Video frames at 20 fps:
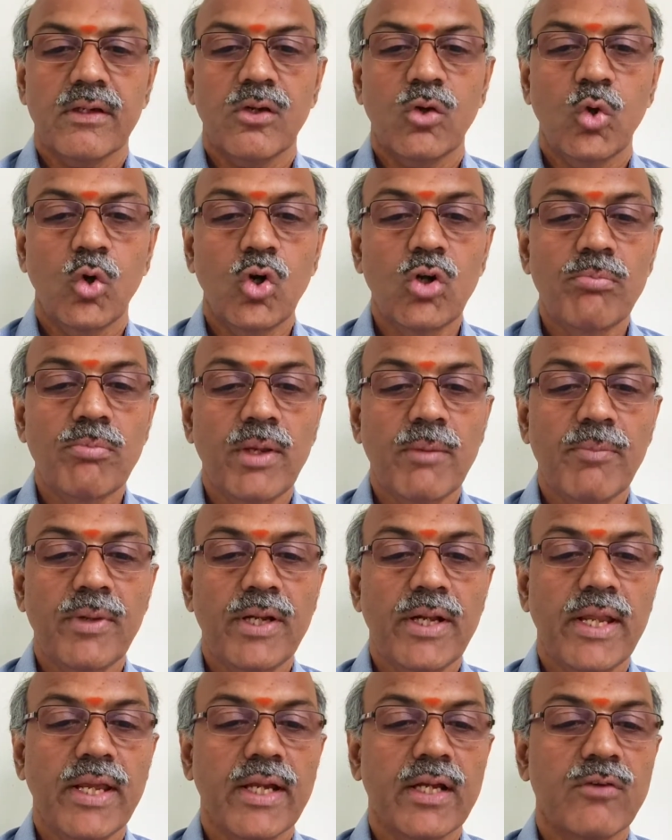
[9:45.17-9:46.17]
Loan may be
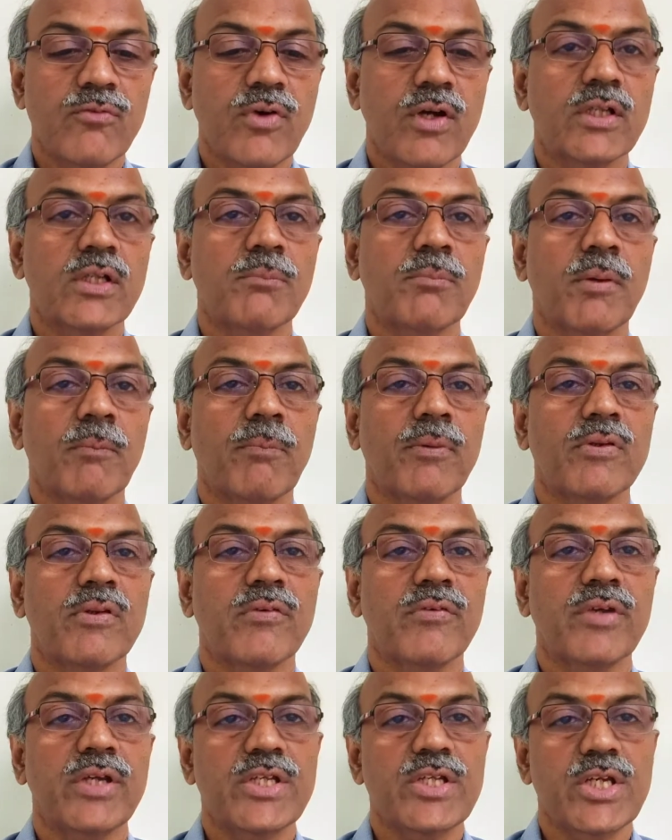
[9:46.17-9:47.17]
taken for the purpose
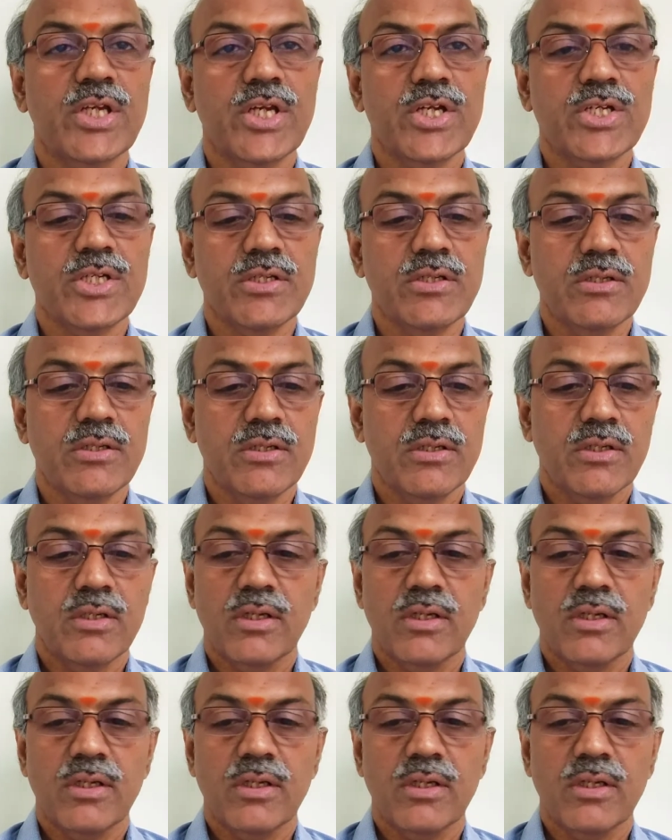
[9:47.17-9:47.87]
of education